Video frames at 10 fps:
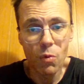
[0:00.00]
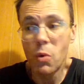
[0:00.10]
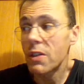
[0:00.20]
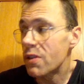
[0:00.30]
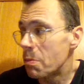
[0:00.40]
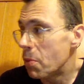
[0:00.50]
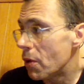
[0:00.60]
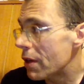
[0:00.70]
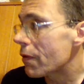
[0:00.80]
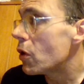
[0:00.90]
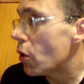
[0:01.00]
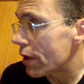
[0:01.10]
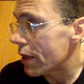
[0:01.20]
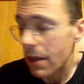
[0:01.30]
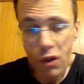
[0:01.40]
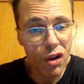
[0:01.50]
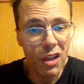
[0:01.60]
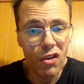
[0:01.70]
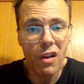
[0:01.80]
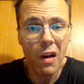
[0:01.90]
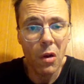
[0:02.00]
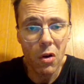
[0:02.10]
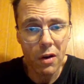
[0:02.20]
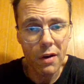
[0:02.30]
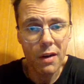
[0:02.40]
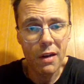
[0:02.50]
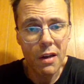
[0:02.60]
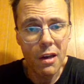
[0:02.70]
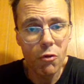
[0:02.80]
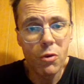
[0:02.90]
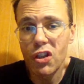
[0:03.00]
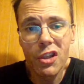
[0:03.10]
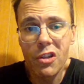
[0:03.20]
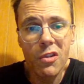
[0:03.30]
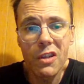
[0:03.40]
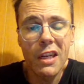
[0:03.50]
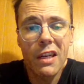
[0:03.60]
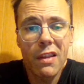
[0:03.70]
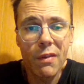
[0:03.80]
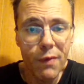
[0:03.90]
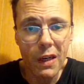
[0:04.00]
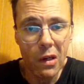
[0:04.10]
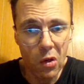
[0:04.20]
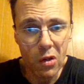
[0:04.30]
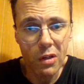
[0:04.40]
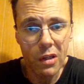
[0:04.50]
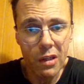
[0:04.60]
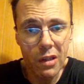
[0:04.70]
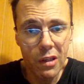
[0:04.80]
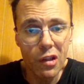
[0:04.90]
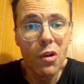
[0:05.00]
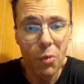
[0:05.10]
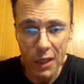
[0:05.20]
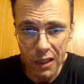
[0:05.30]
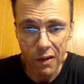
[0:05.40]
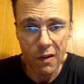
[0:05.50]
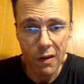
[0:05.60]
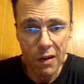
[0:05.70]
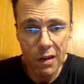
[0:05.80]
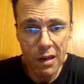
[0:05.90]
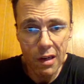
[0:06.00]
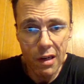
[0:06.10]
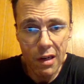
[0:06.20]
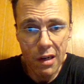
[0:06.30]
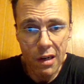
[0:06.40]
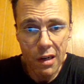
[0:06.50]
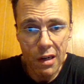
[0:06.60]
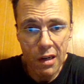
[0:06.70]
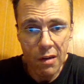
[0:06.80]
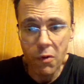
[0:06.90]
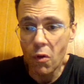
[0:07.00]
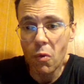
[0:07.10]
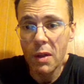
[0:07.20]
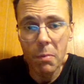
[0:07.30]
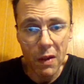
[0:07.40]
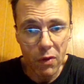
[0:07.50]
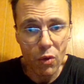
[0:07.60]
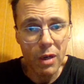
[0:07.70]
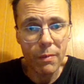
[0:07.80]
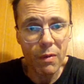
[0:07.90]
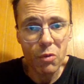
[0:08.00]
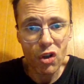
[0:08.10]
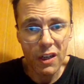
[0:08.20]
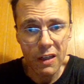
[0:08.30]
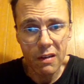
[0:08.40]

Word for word: What's the point of going and changing the lock when she already had the fucking lock? You waiting on for one month to come from China.